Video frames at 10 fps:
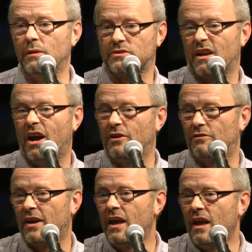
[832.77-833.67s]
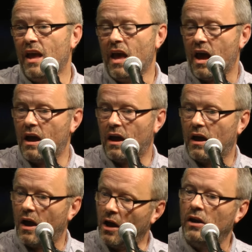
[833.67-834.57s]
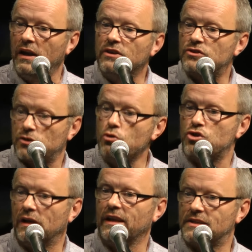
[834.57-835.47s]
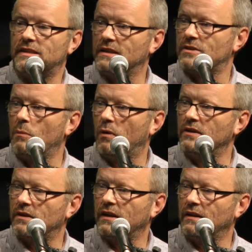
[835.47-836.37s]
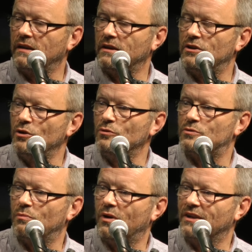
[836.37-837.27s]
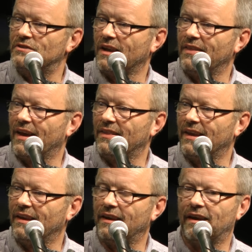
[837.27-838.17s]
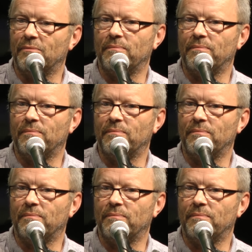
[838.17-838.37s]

He was a kind of early socialist in some ways. I think they did use words like that then.